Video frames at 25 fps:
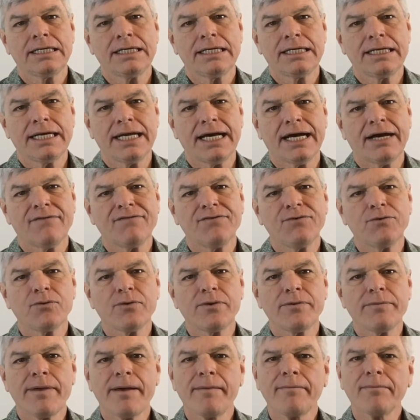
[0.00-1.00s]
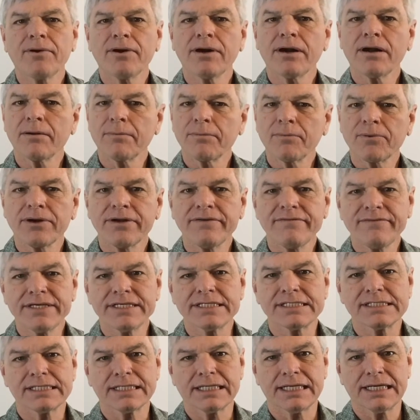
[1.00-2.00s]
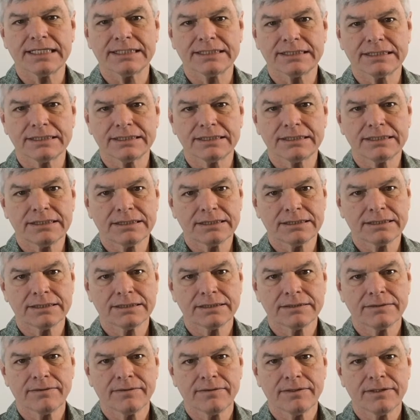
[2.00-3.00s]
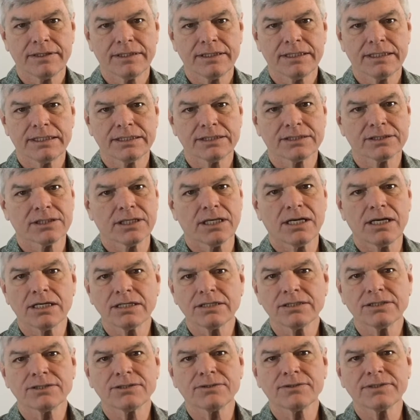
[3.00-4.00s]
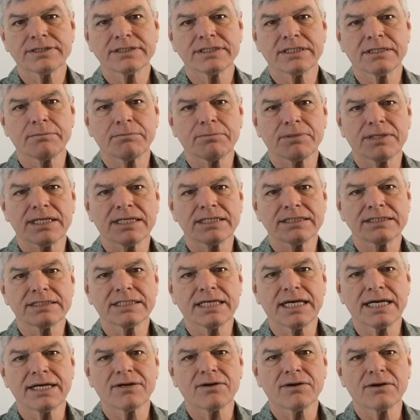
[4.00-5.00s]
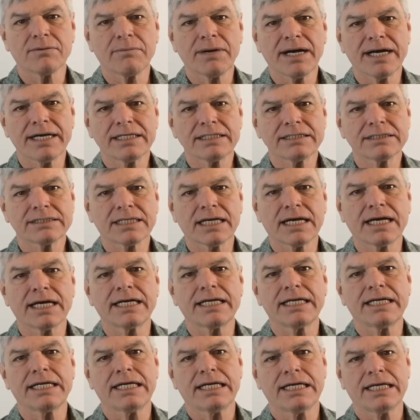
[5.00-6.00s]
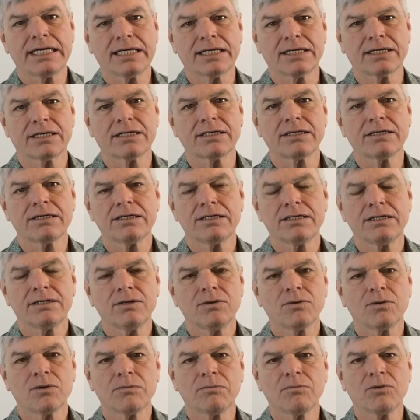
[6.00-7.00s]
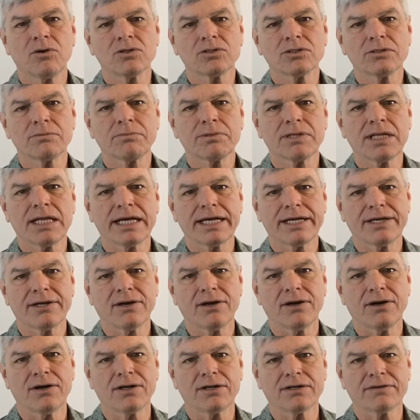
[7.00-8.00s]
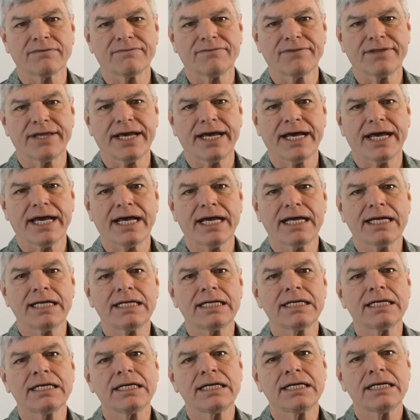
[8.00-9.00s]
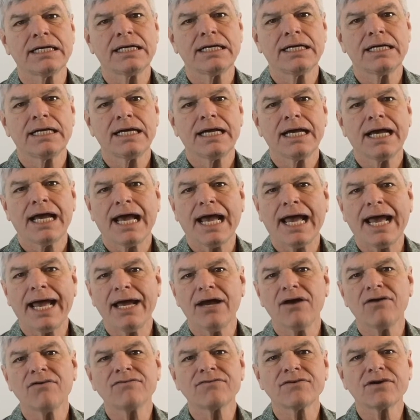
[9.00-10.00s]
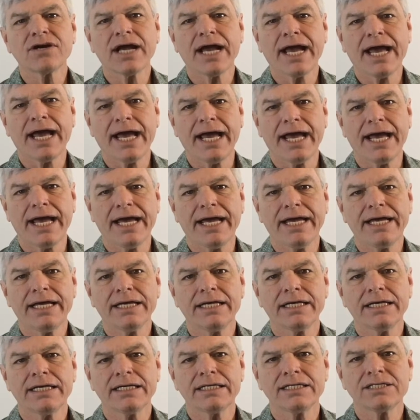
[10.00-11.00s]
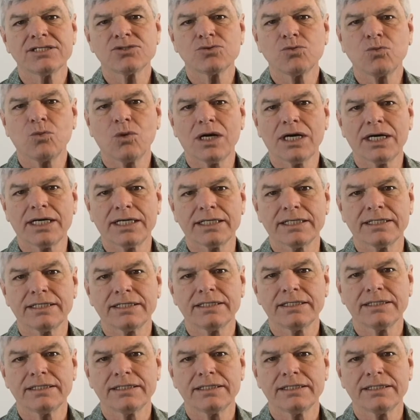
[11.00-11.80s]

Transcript: Now, if you remember in our previous lessons, as long as there isn't a plus sign or a minus sign here, we're multiplying all of that. A over A is 1.